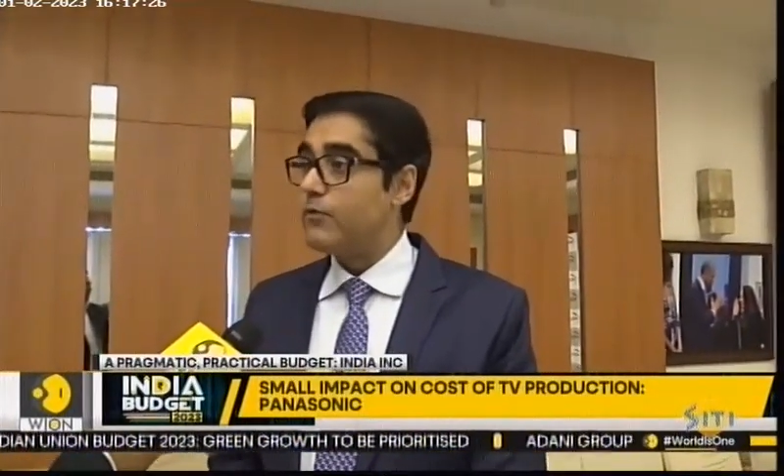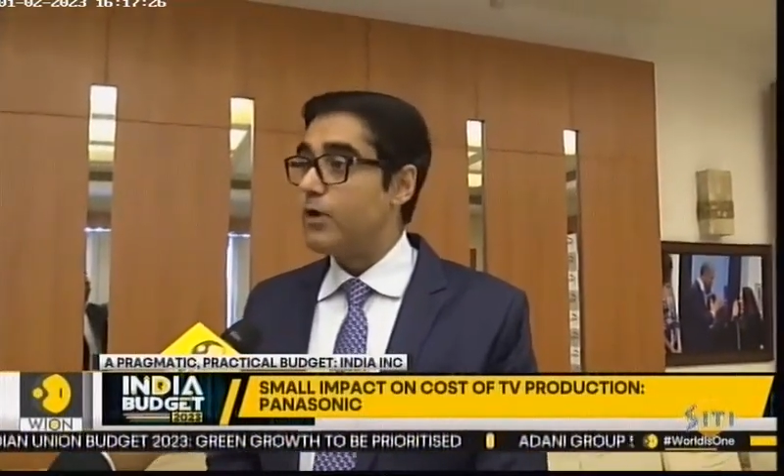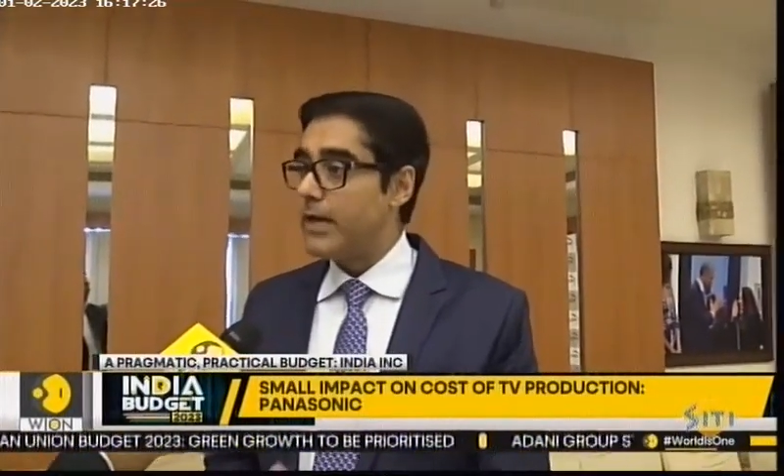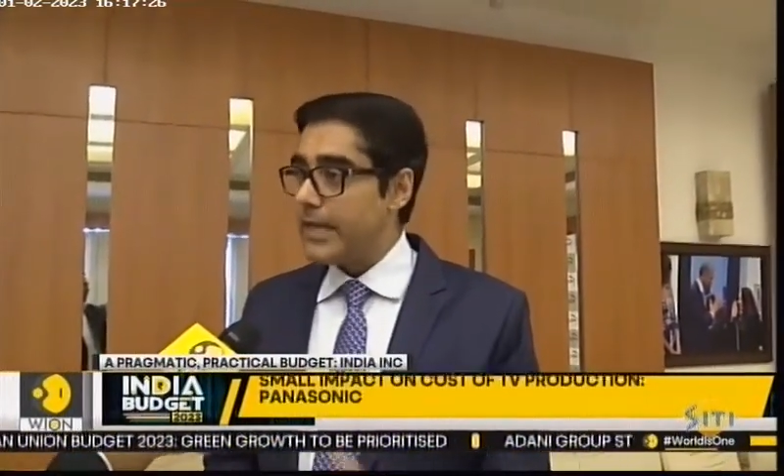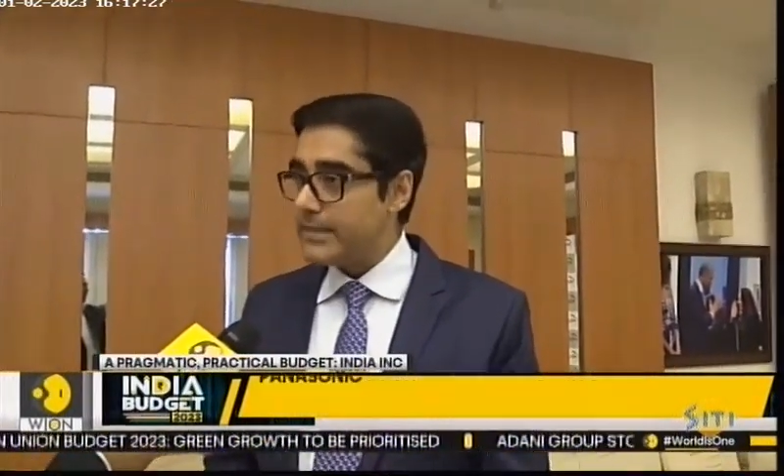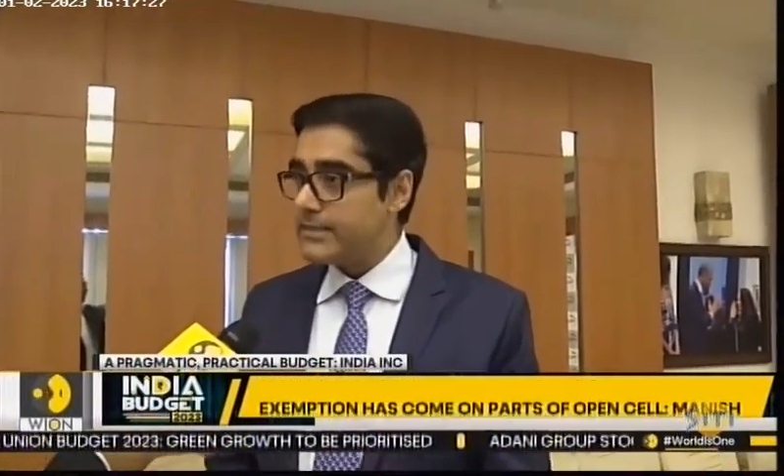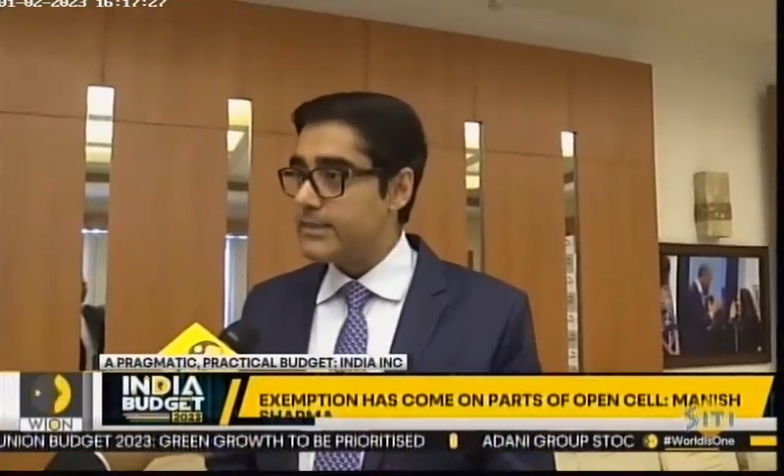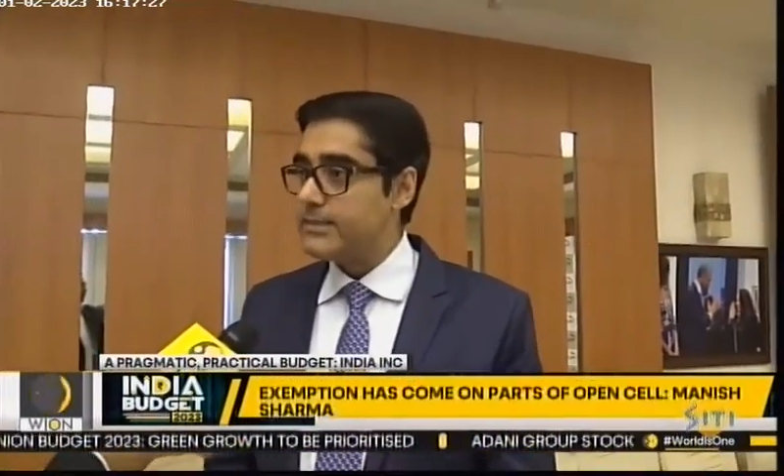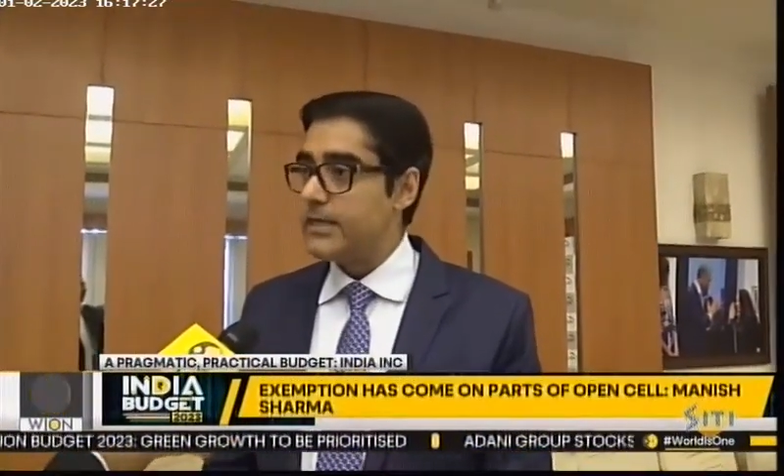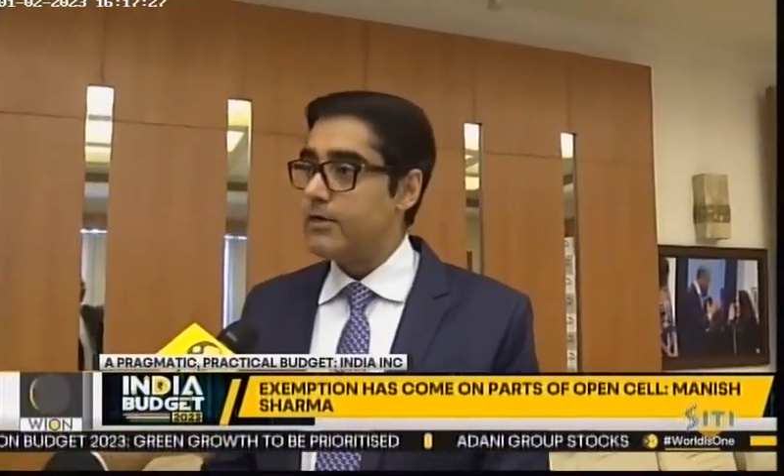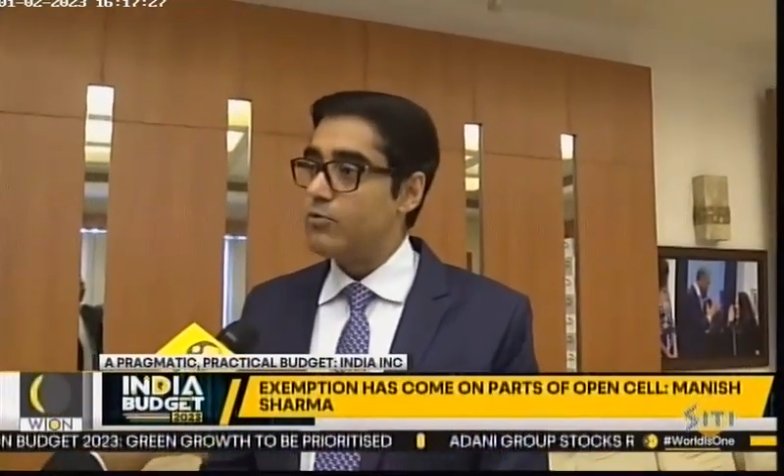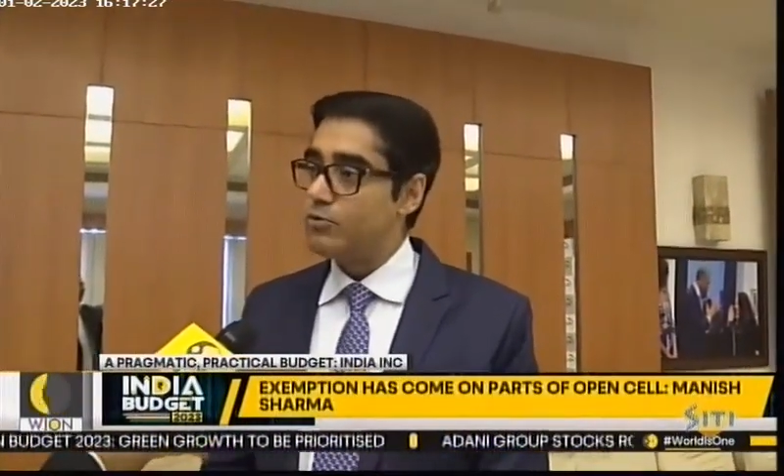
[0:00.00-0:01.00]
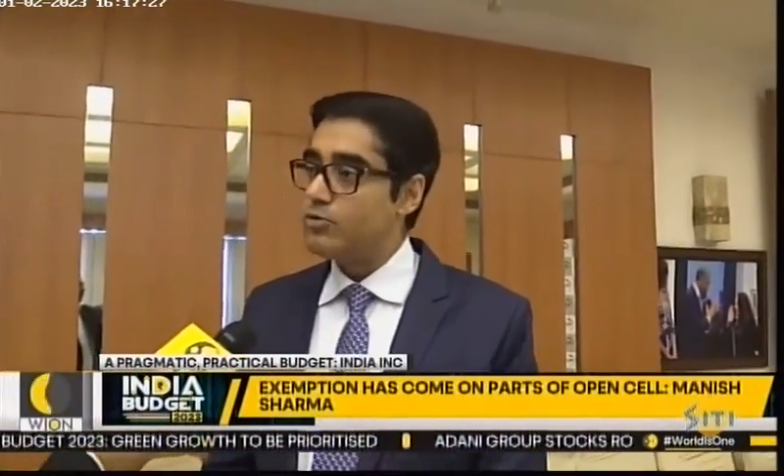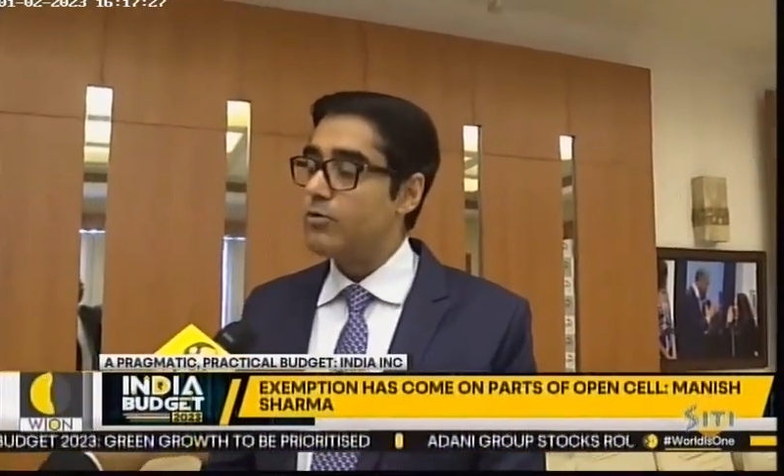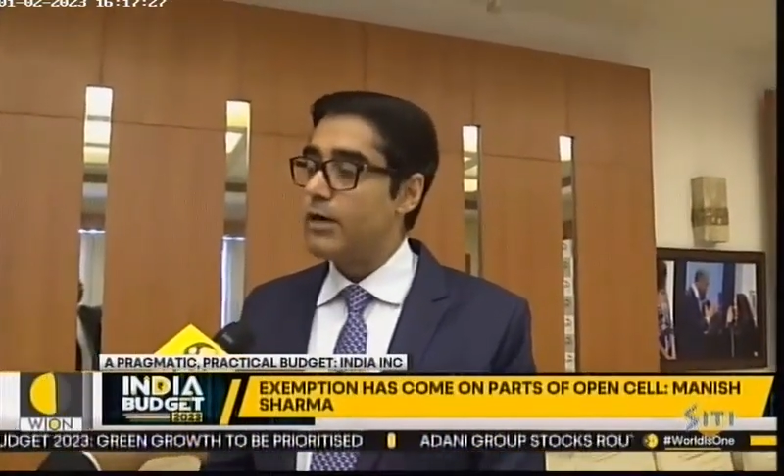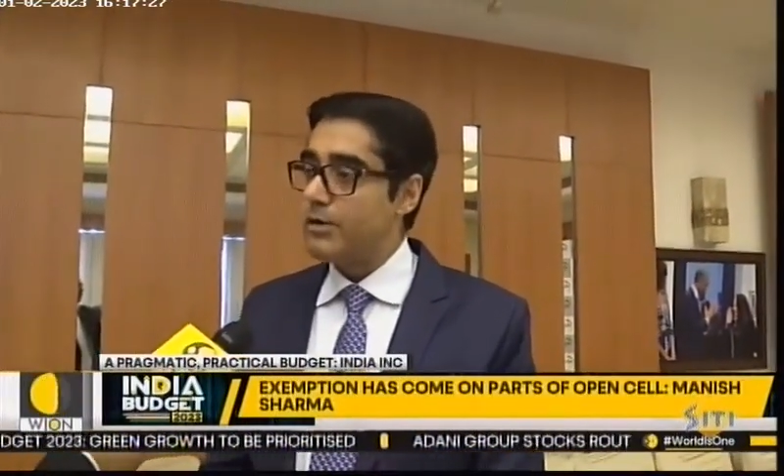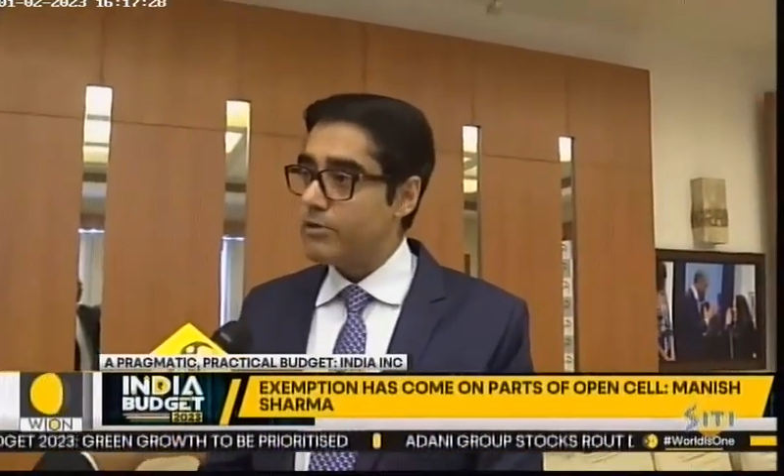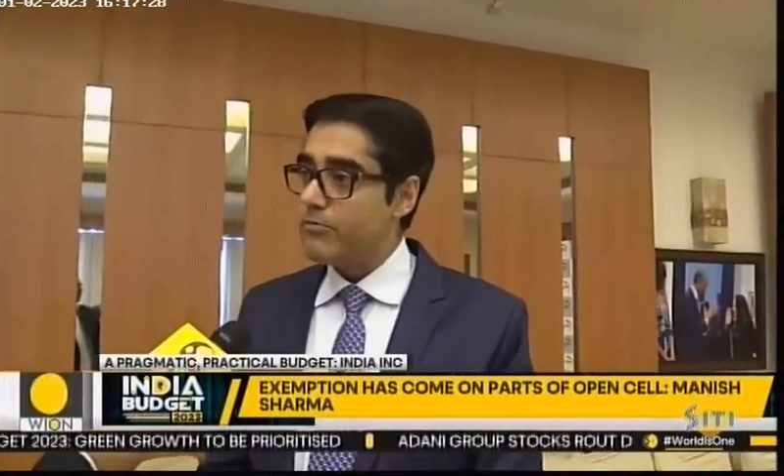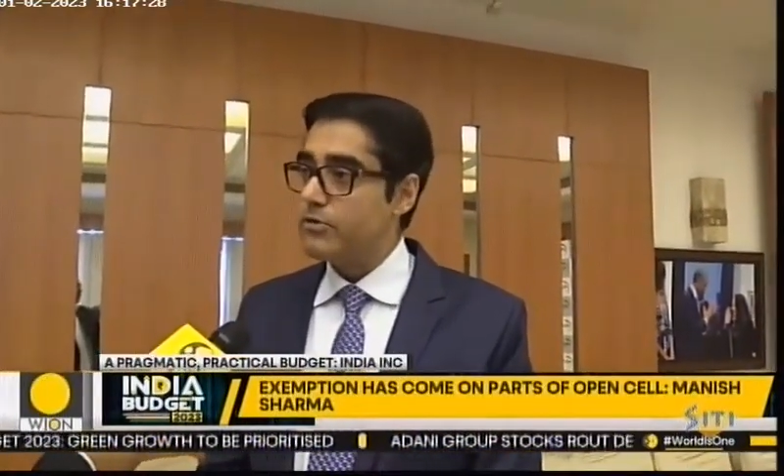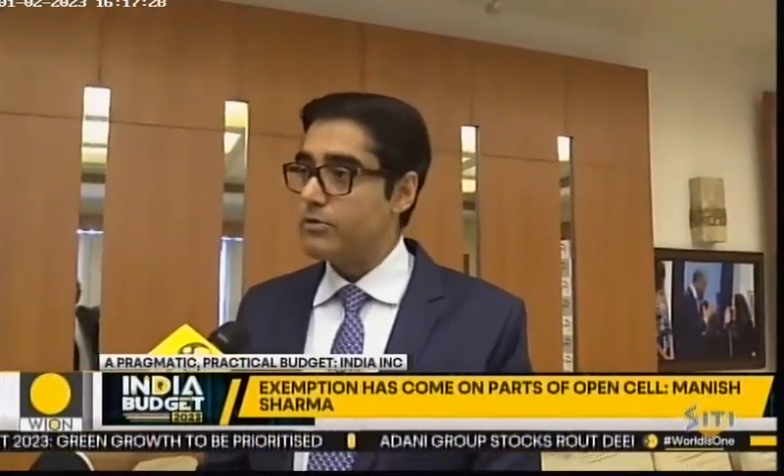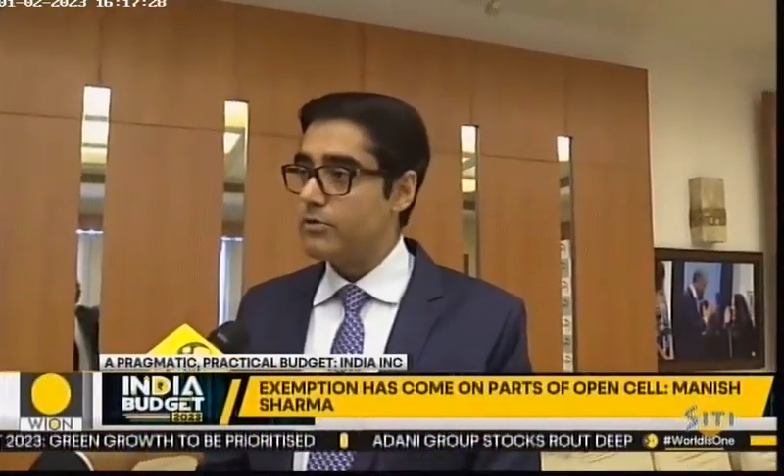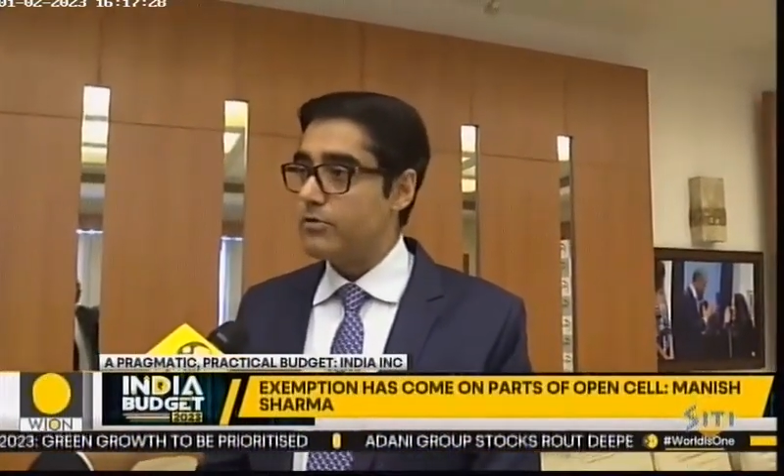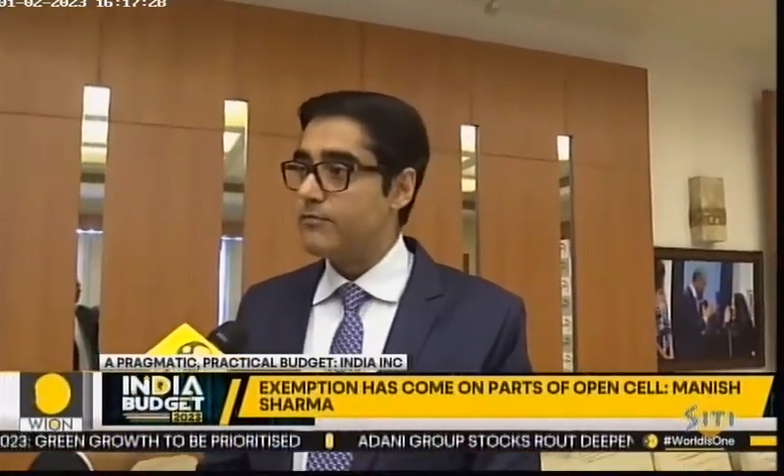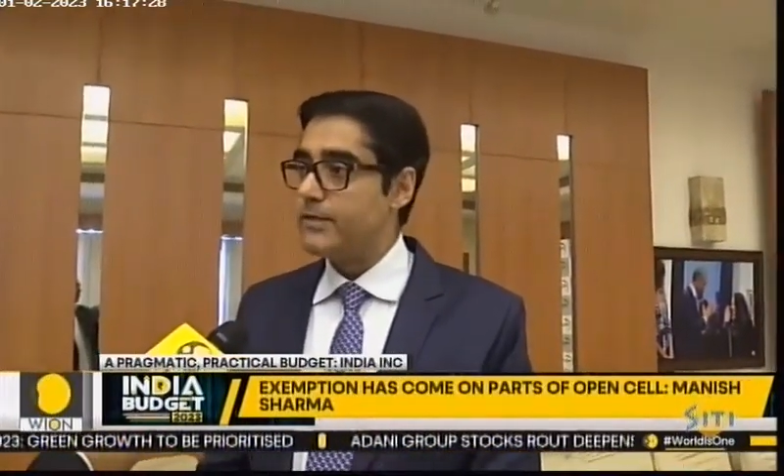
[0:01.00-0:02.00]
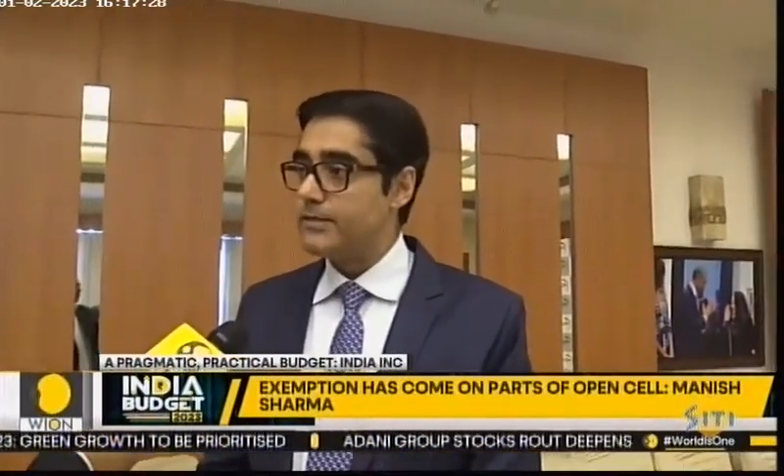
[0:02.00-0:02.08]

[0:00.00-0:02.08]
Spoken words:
for lenses and also continuation of